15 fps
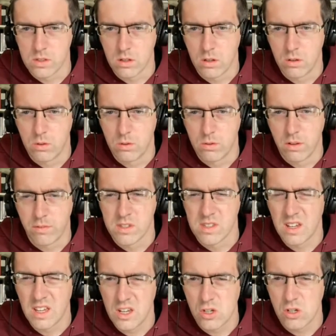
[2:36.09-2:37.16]
So if
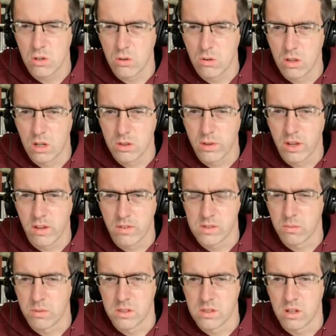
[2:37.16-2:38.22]
there's any issue along the way, if
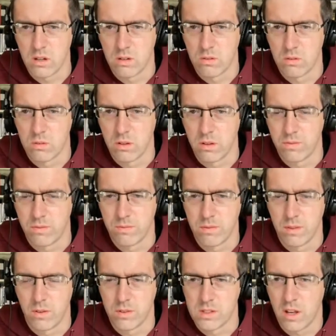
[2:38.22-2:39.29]
something's not, if,
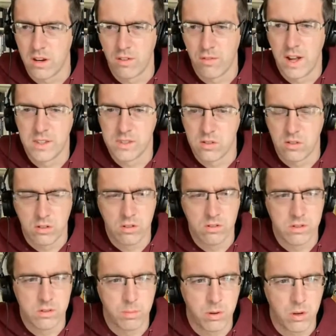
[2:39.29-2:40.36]
if it's not advancing or
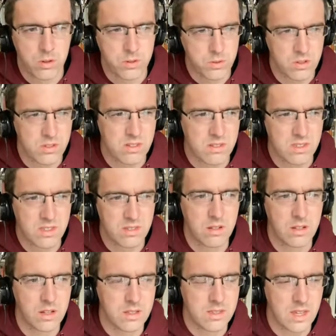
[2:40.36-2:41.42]
there's a pause, you just
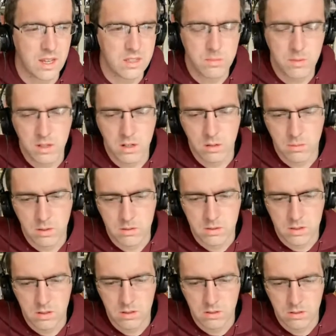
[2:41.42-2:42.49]
uh, say it to me and I'll be able
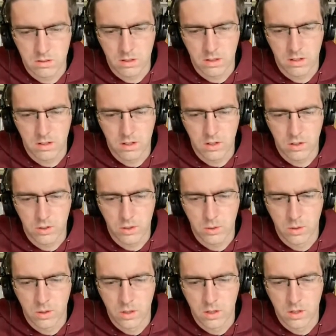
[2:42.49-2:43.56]
to uh, hear
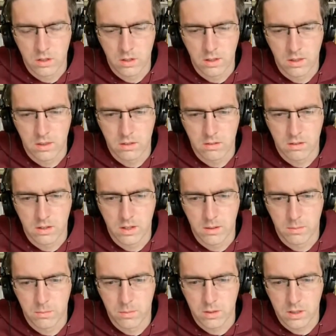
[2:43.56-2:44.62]
you.
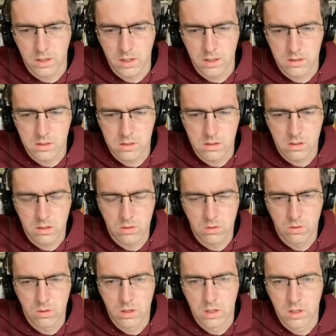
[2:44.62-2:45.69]
Um, okay,
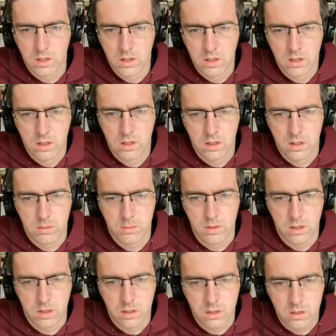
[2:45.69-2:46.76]
so let
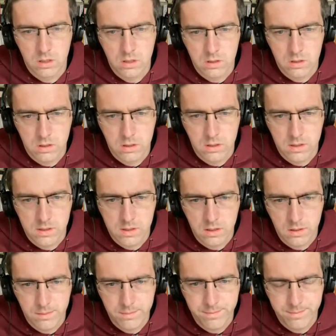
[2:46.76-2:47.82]
me try this
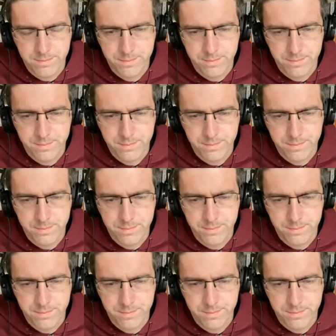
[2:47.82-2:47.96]
here.